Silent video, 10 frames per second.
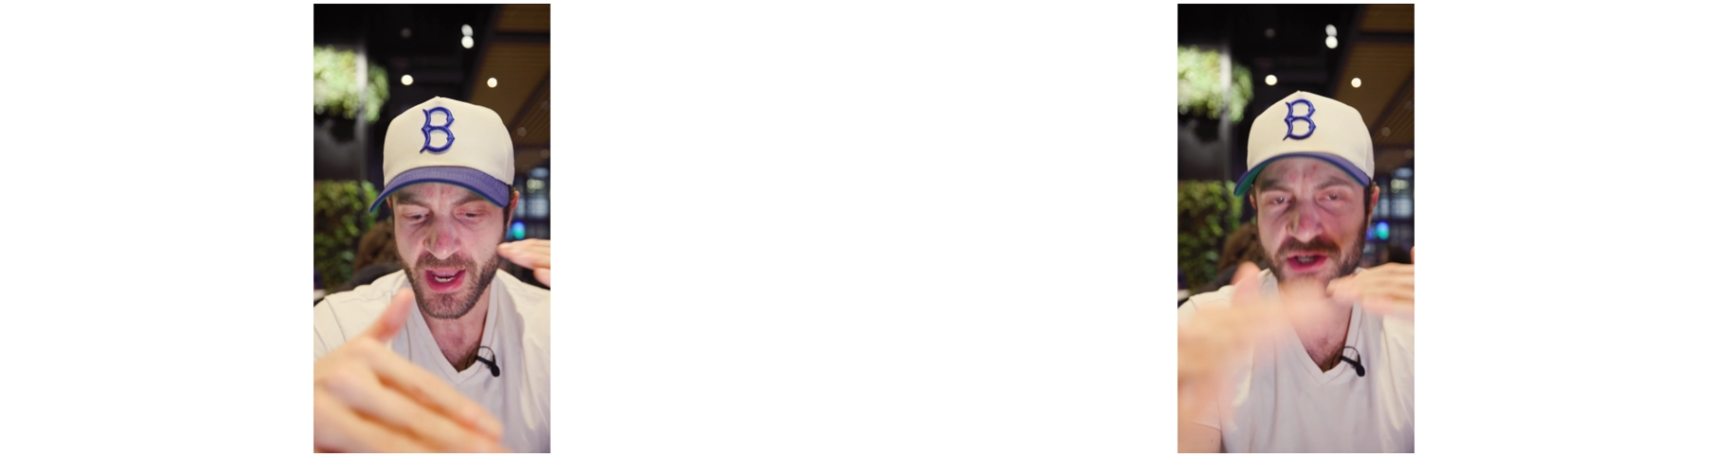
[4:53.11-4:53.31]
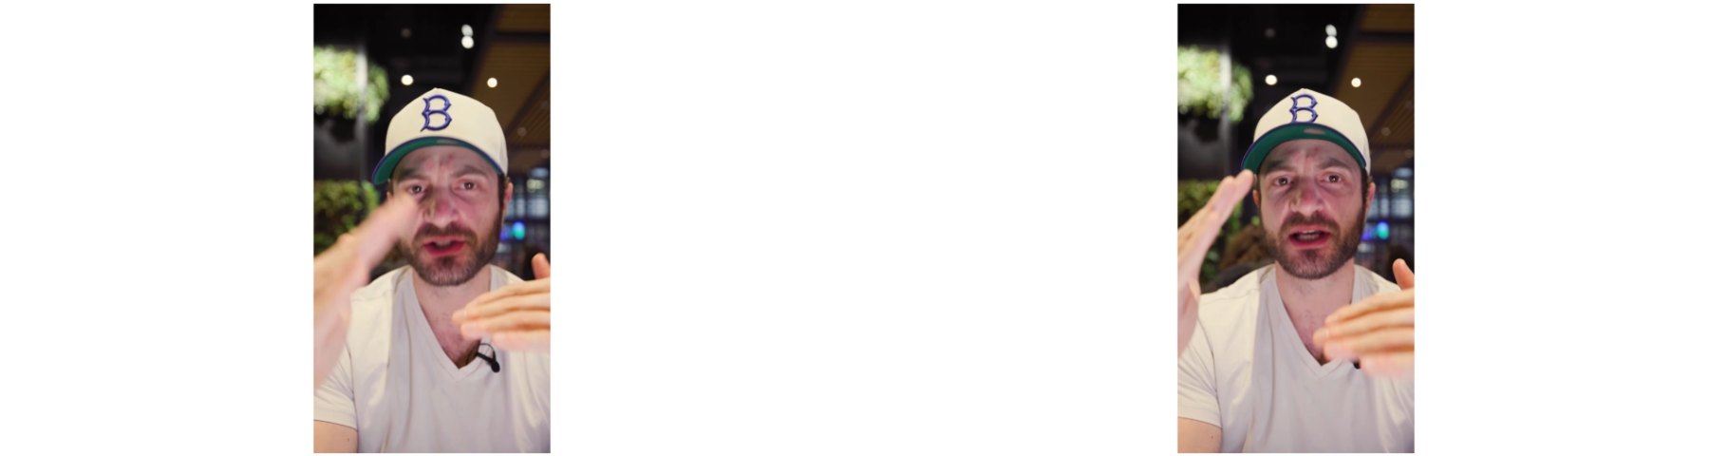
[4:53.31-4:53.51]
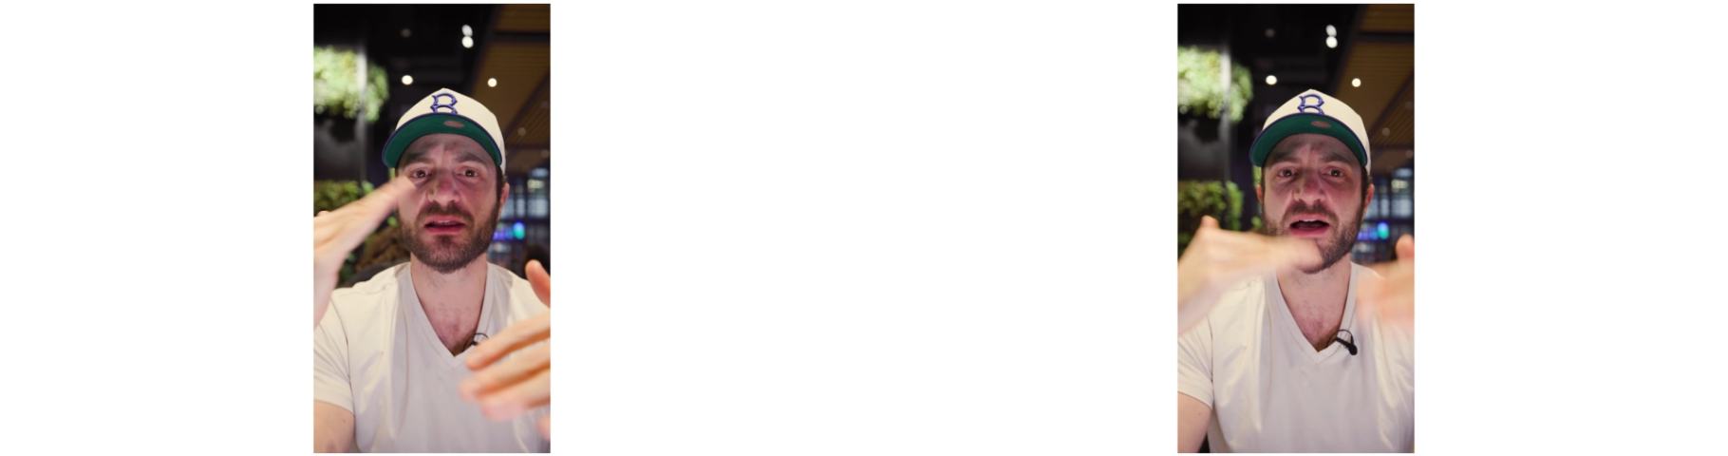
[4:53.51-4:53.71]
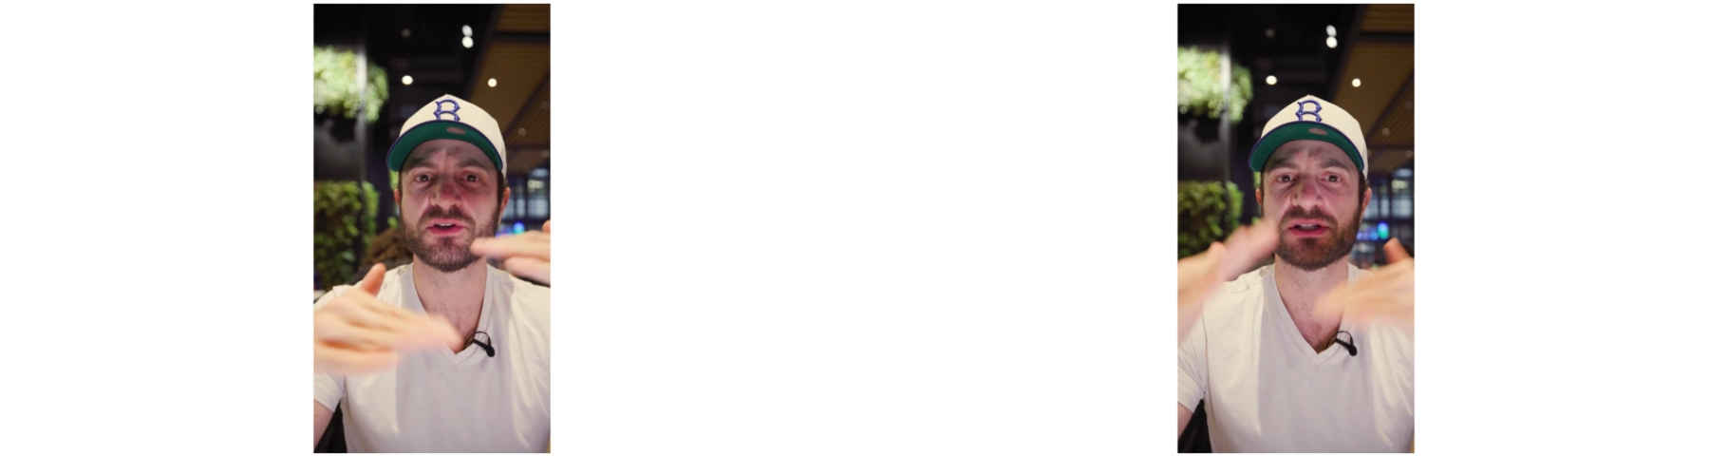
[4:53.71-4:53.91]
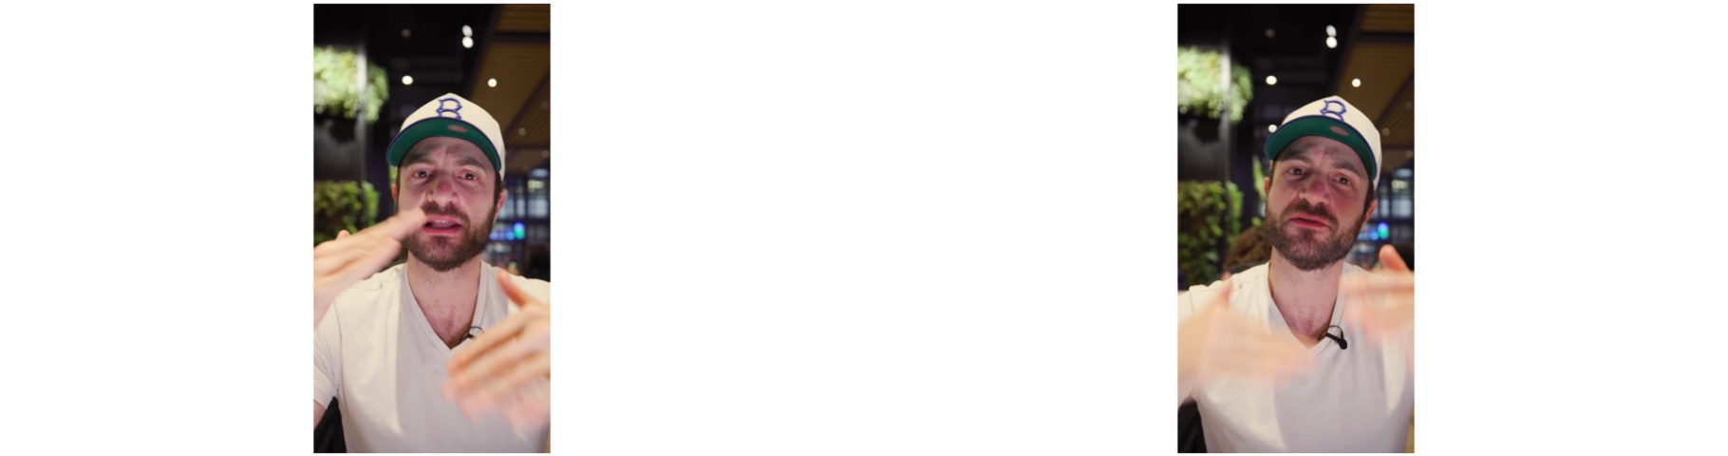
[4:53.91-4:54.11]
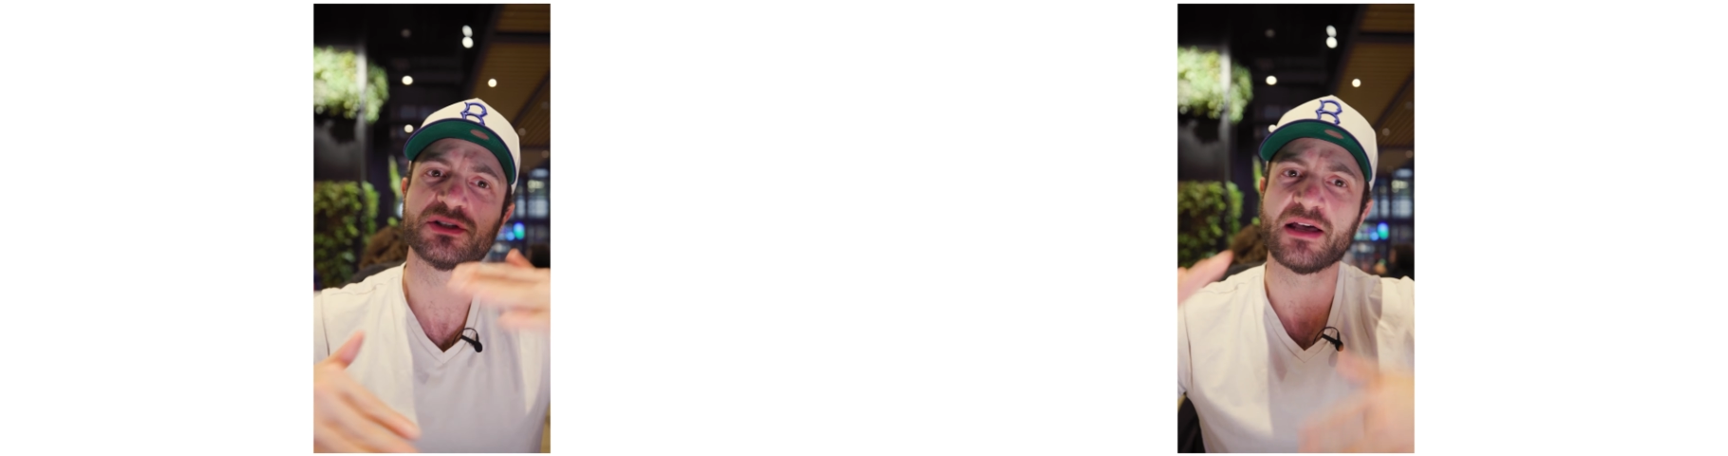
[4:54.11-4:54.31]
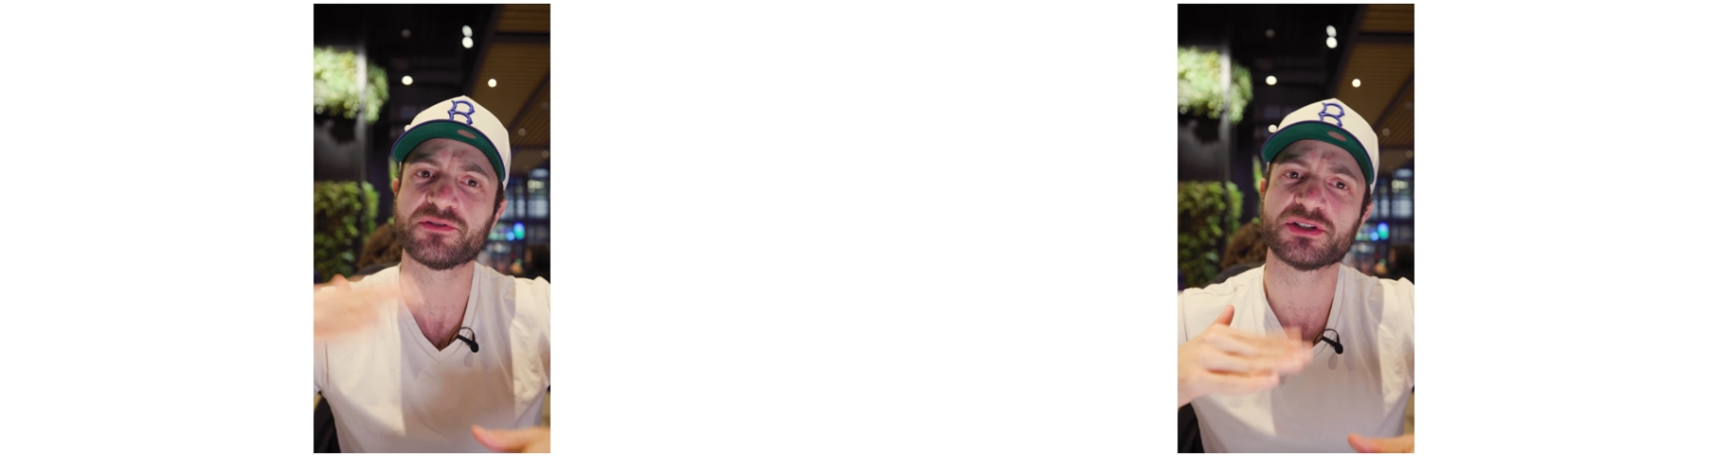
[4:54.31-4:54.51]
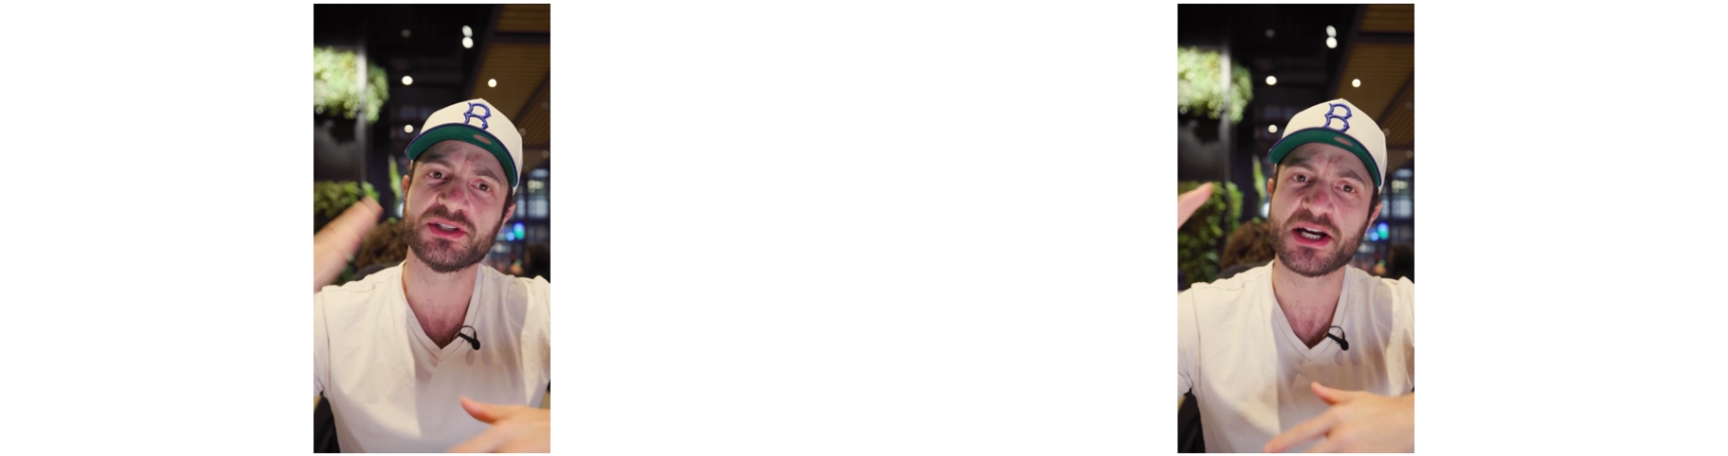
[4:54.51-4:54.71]
It just like levels and levels and
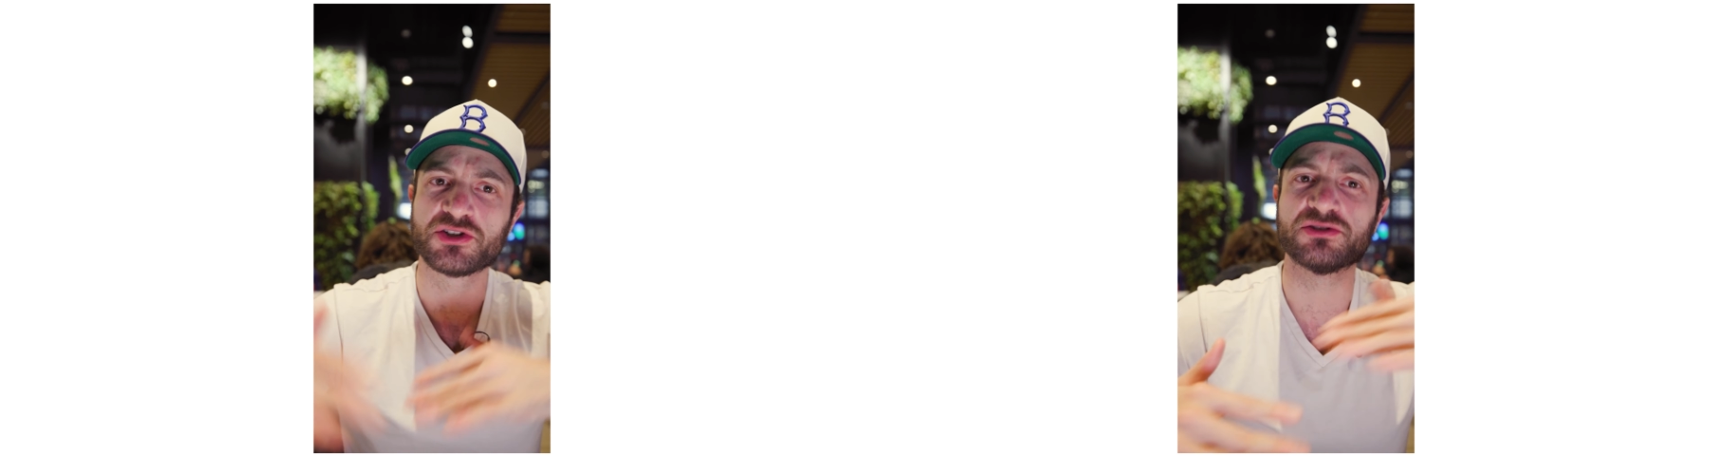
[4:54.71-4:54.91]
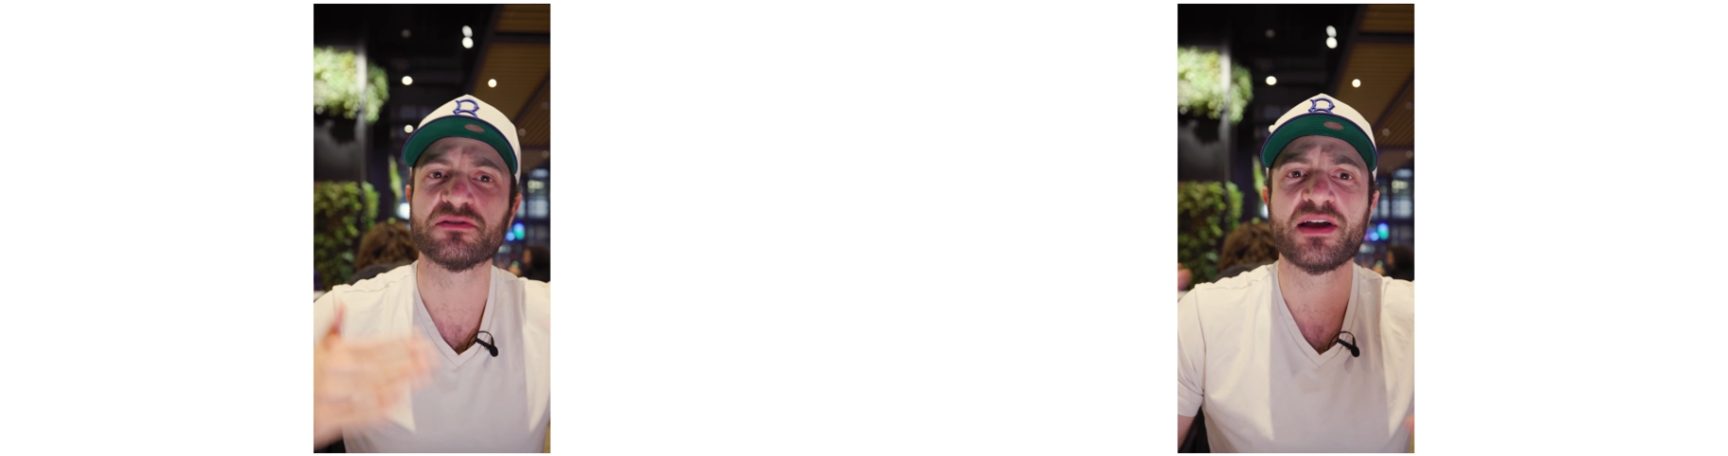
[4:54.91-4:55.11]
levels and textures and